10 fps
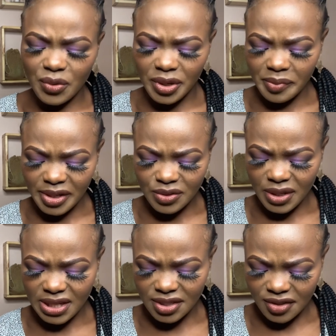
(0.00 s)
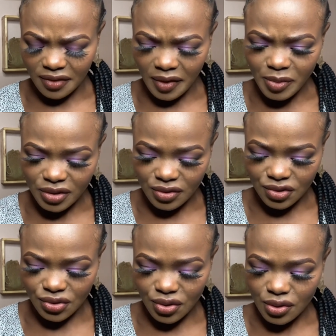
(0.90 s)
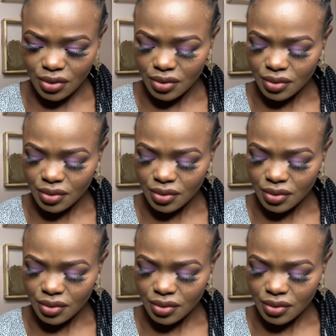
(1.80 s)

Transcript: Quick Mart or Clean Shelf, I'm not too sure.